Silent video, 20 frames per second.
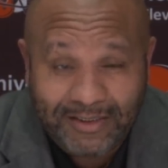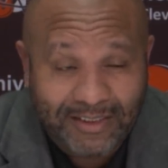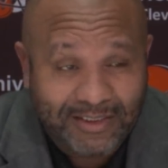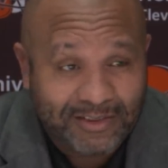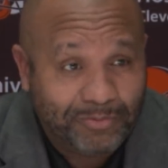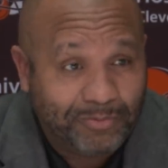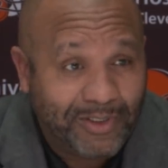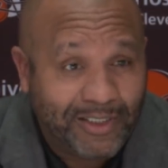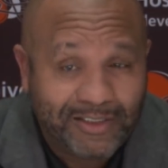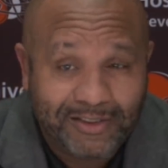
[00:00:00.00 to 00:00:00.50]

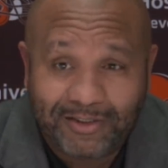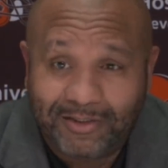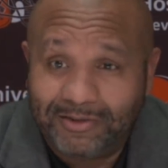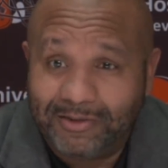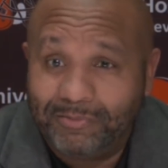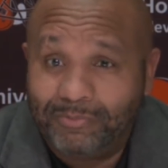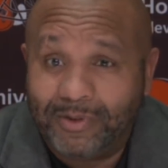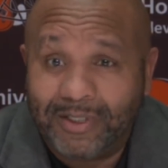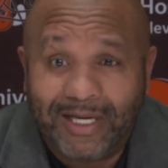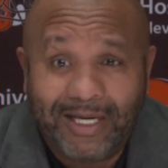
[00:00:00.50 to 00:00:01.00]
His place on
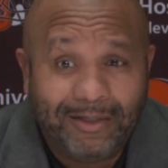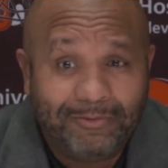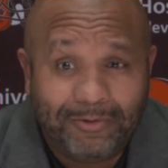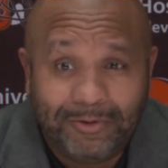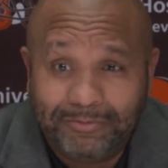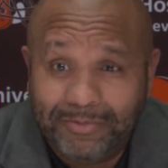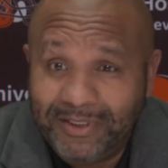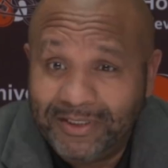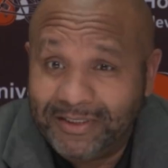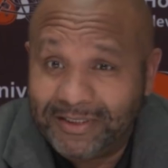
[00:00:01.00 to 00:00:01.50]
the plane
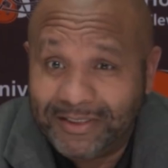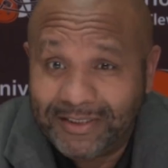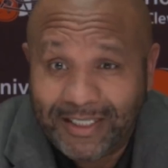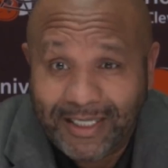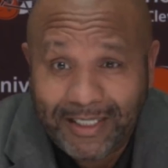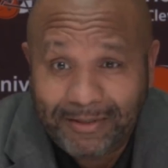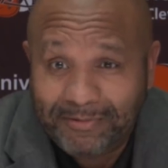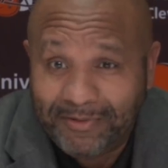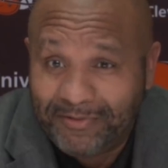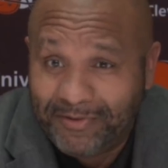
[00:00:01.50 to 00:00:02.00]
will be the
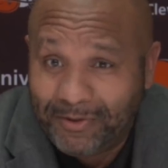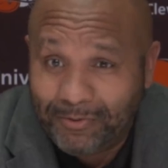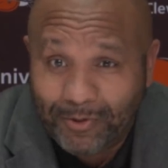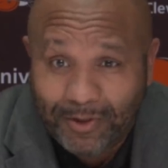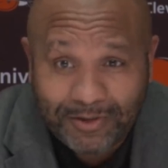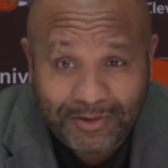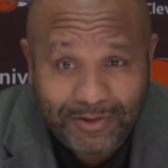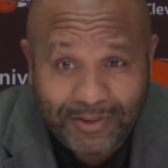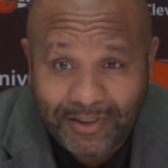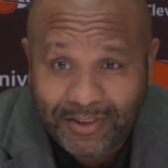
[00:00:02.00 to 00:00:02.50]
same if he
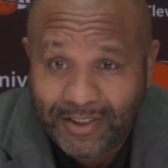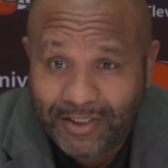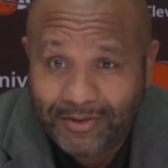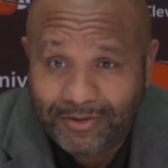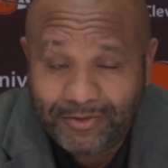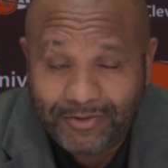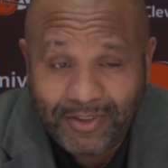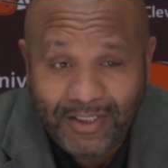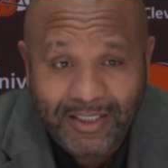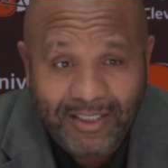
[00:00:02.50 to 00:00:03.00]
wants to
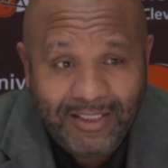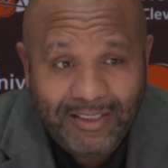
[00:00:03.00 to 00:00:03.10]
go.